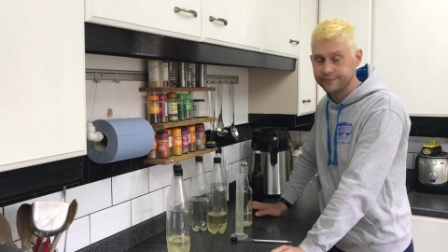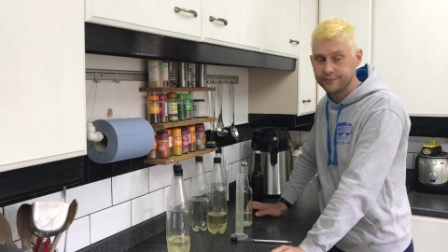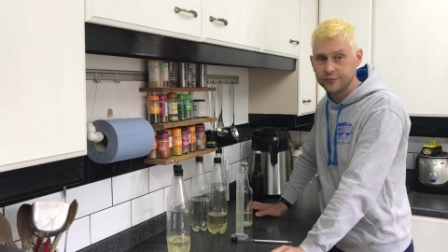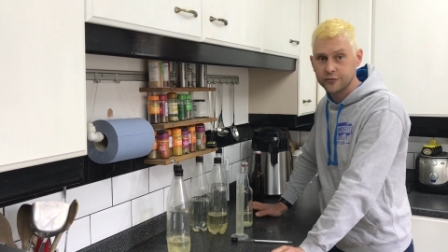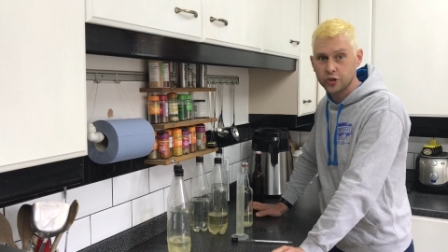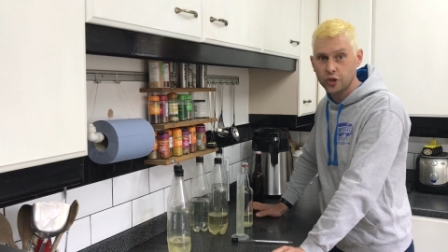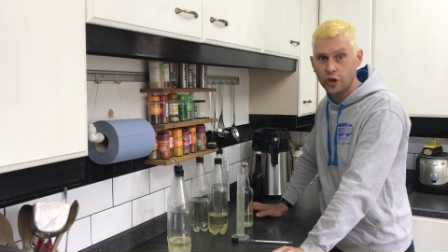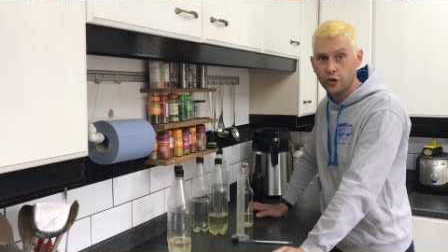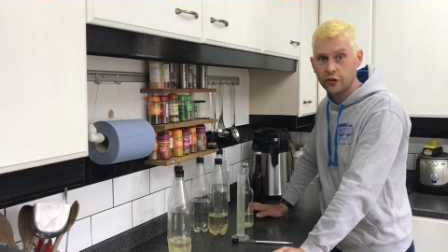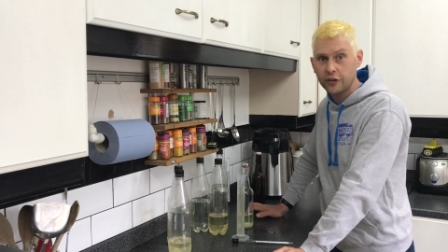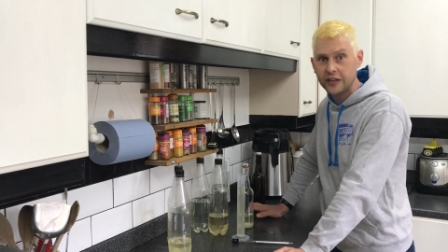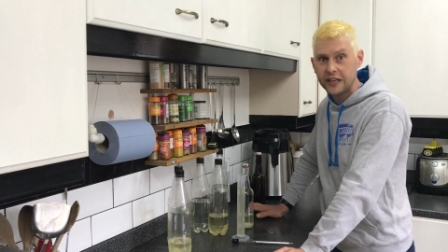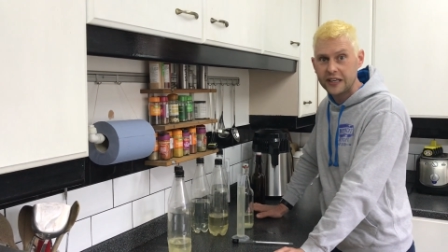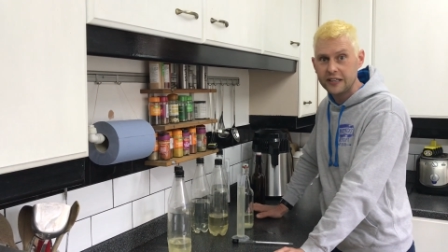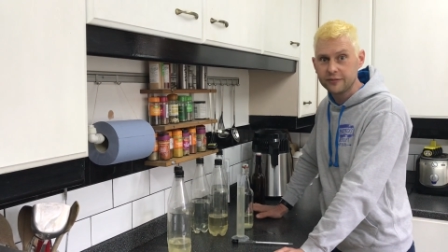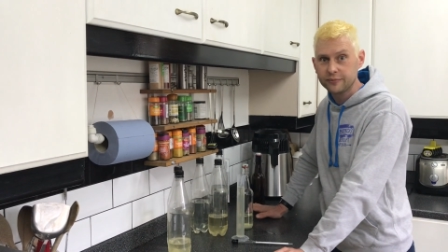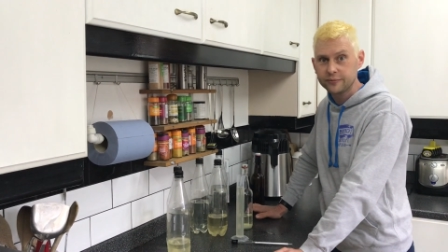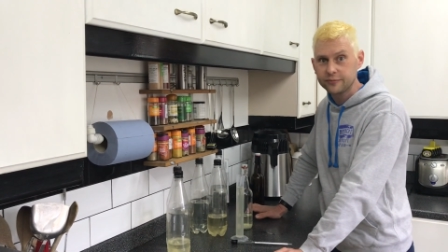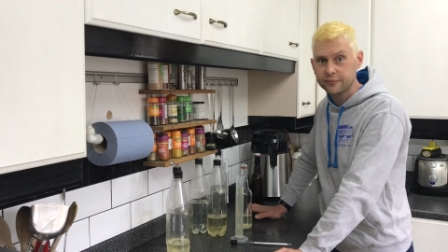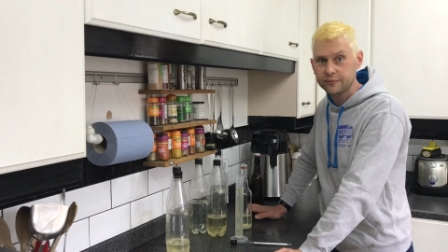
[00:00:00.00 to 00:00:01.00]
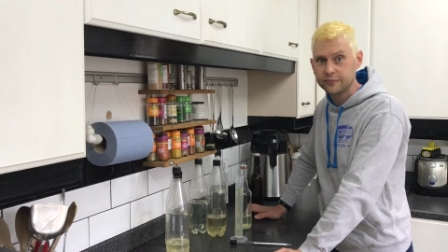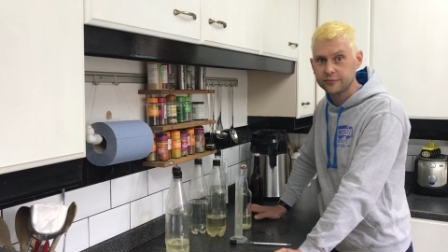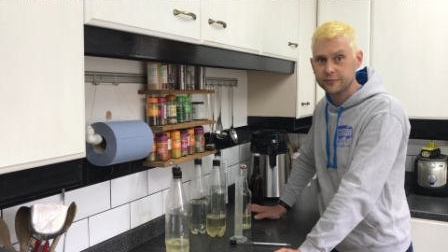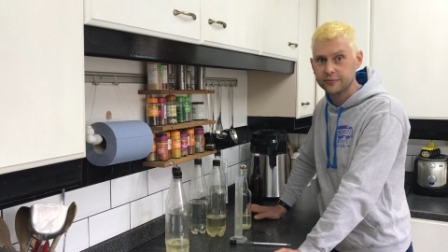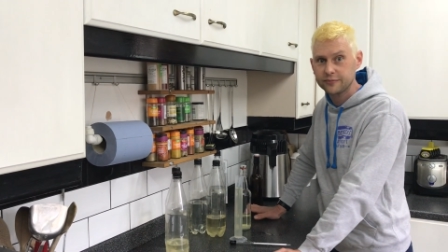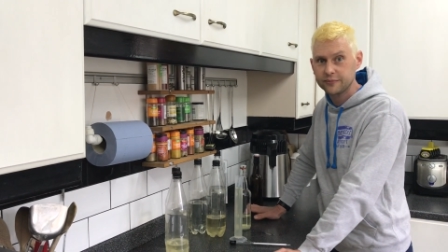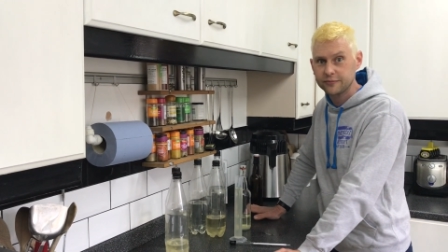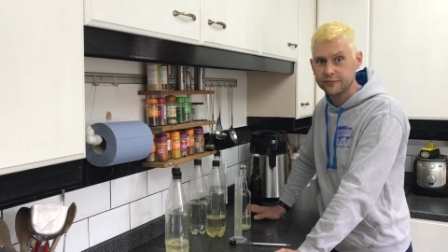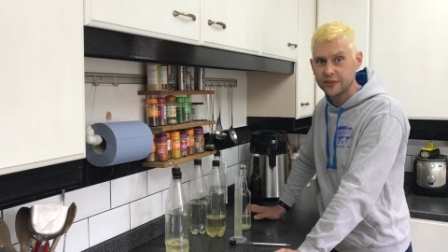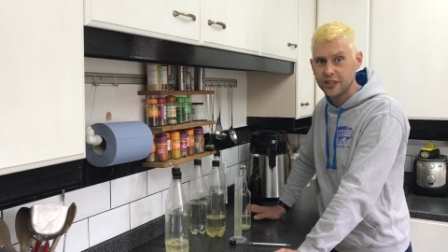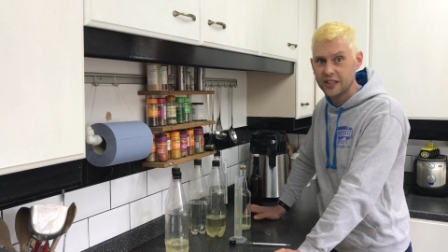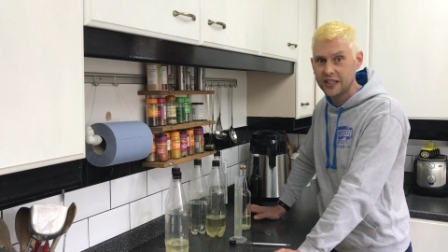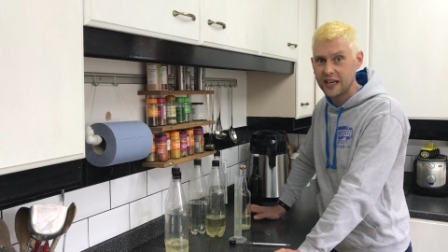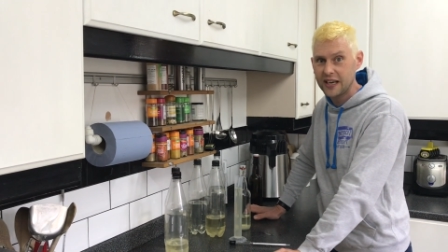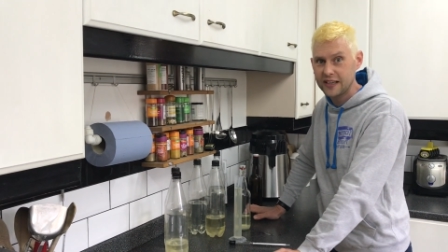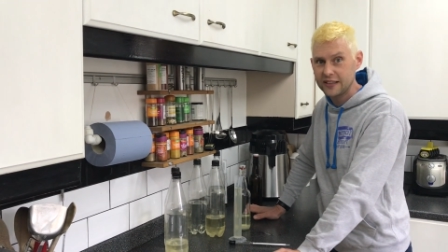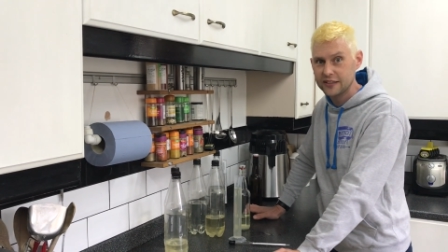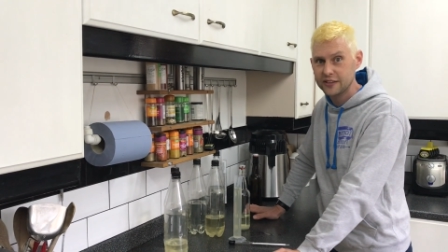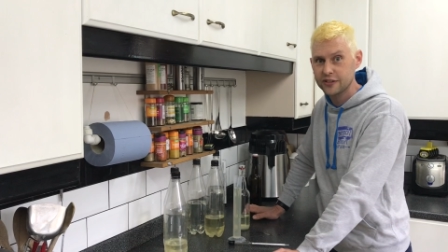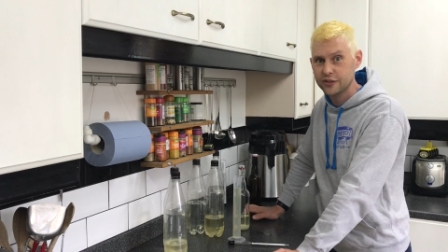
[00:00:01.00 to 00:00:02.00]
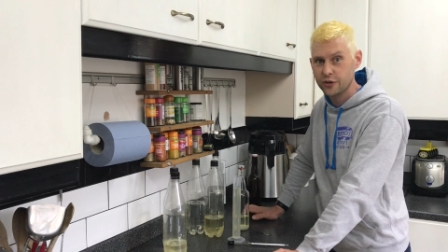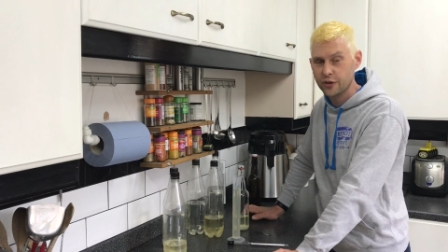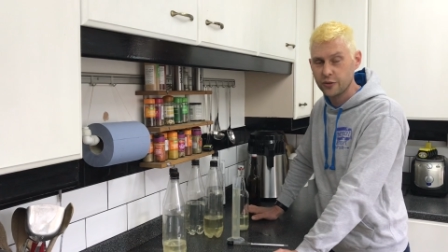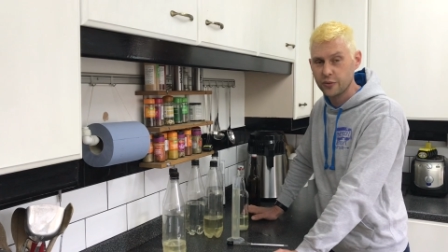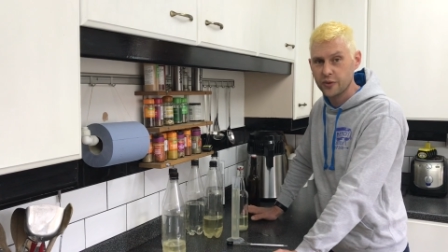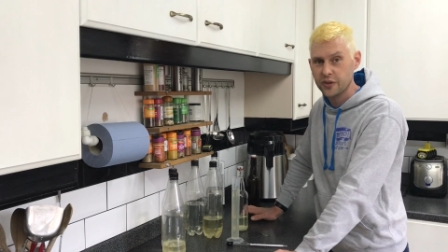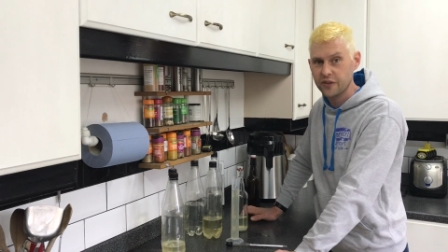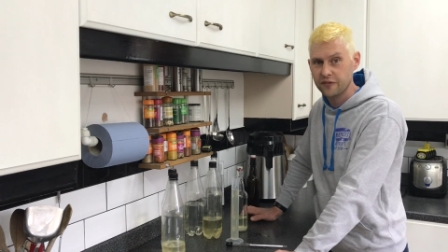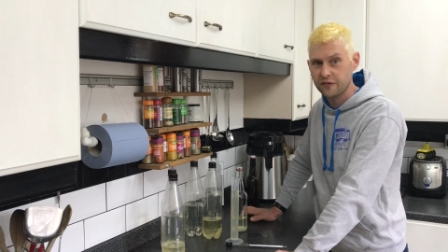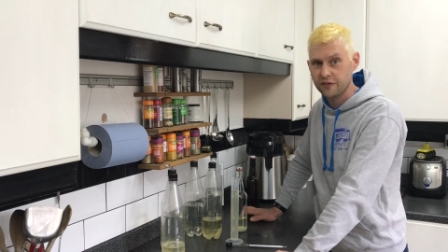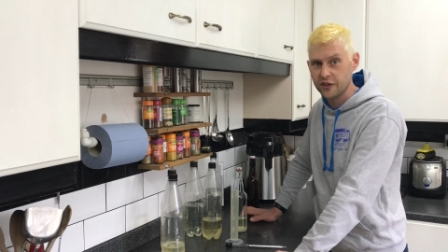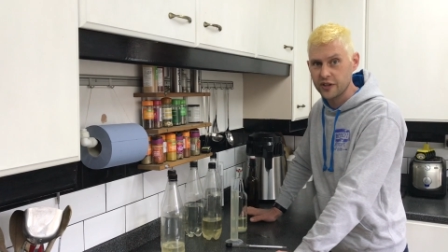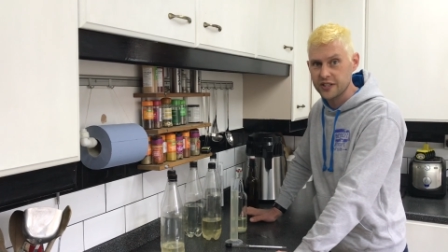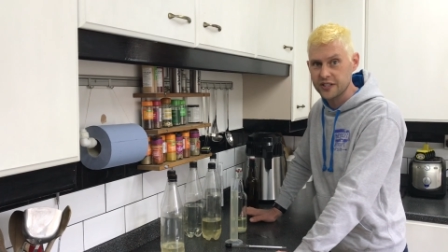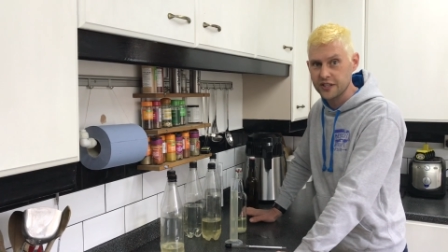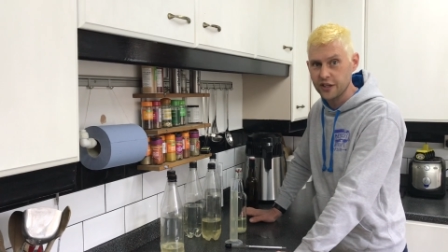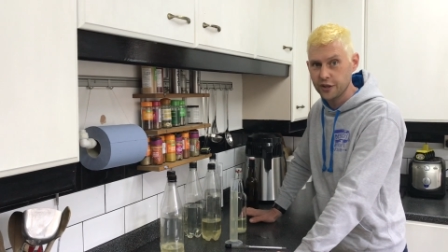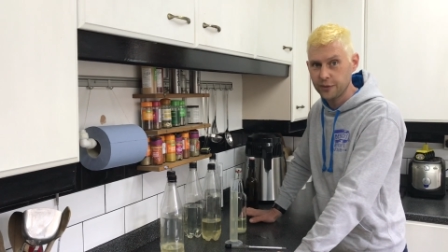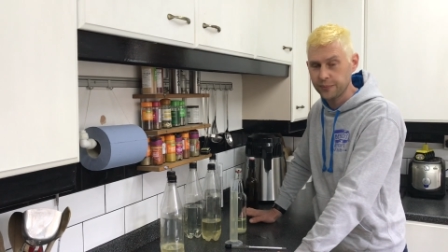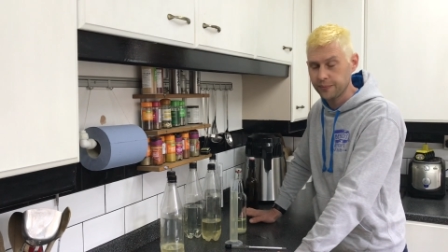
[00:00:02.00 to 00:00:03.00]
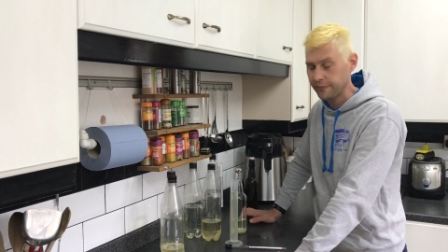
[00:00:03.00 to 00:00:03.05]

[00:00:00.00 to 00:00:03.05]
sorry, you can't do it with a freezer.